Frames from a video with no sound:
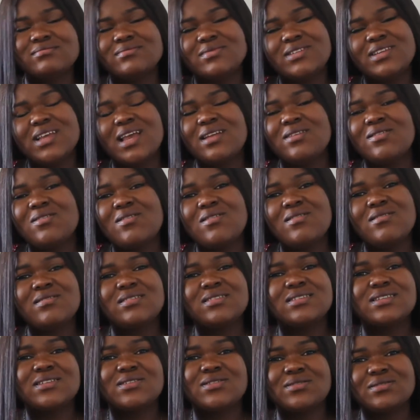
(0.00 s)

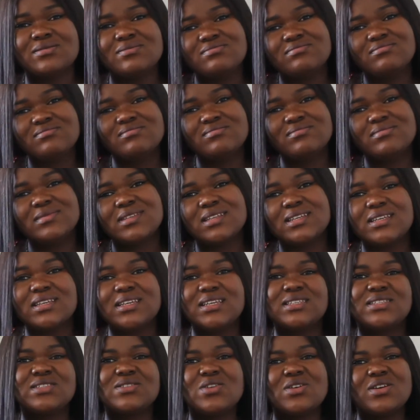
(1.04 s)
not,
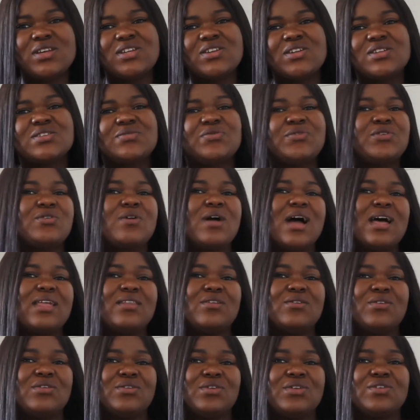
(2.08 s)
it doesn't feel hard
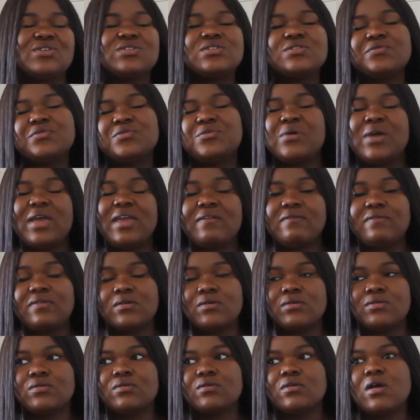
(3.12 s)
on you, it doesn't feel heavy
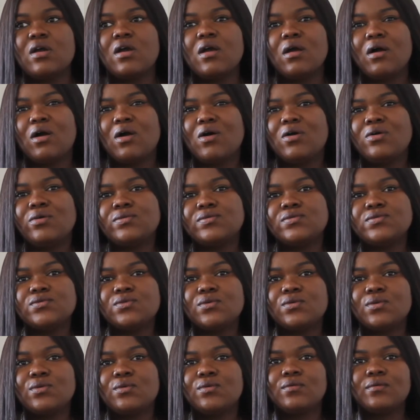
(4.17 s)
on you.
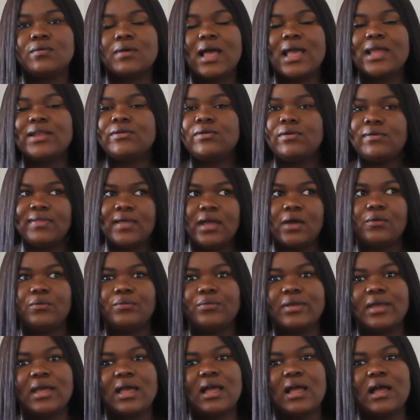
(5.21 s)
Also, I know that
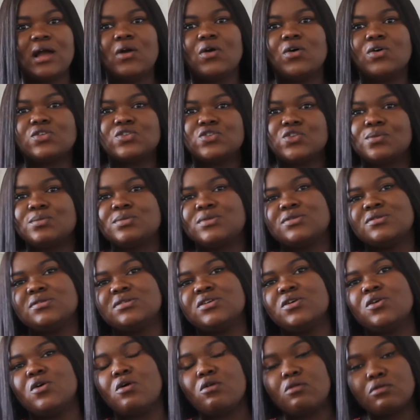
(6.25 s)
we are accustomed to the
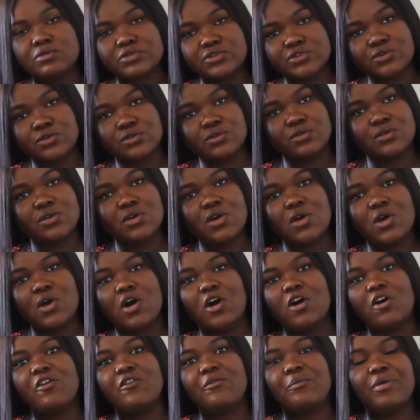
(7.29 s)
culture
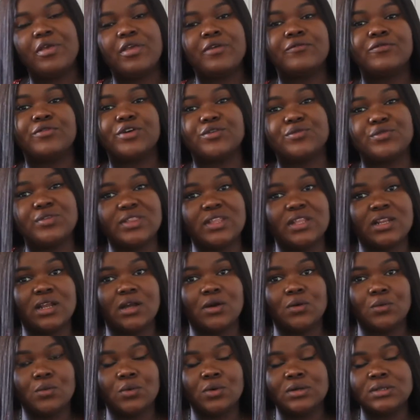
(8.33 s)
of paying for everything at
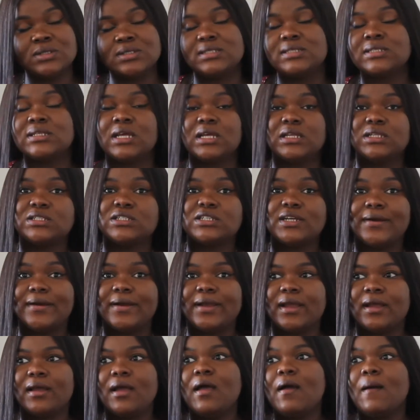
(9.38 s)
once in
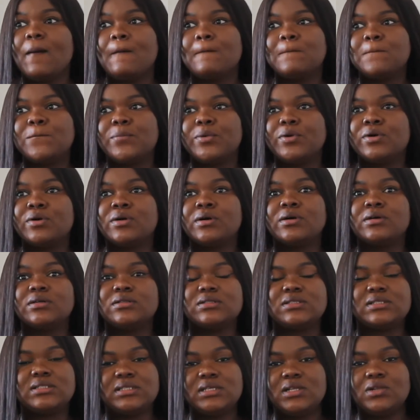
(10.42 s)
Nigeria, but
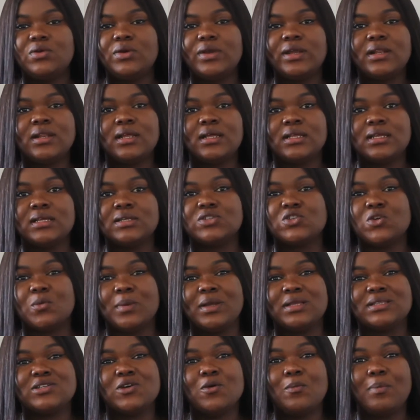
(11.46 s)
see, looking at
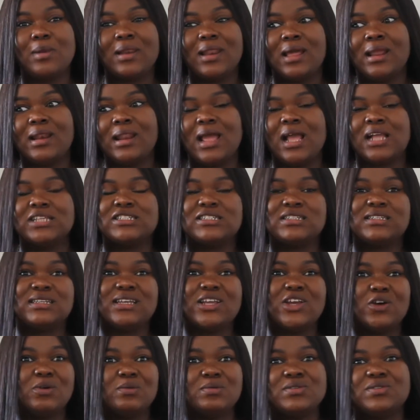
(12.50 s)
instrumental plan actually
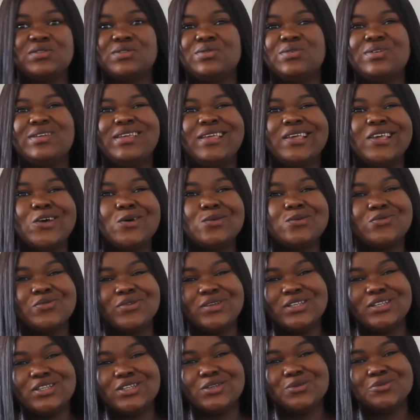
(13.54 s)
helps you. It helps
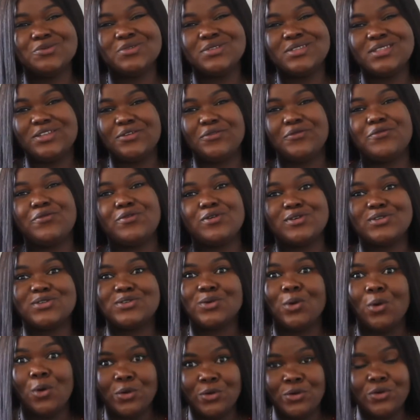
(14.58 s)
reduce the force
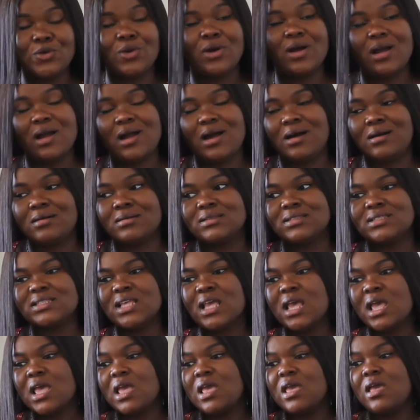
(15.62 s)
on your account.
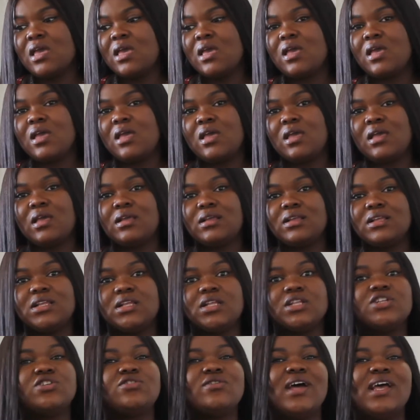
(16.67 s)

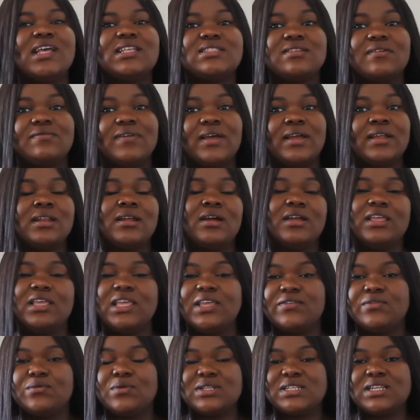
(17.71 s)
Try to find out
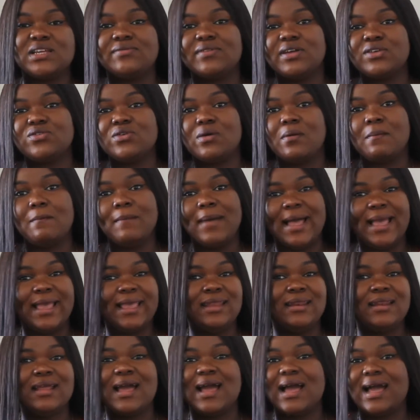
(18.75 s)
if whatever you're
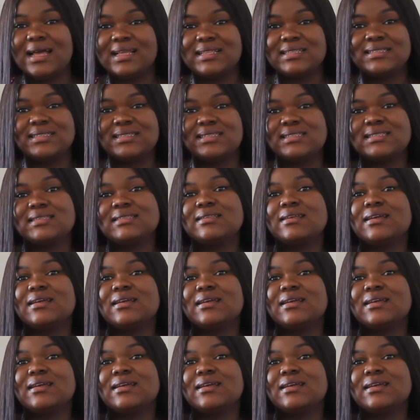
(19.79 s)
buying has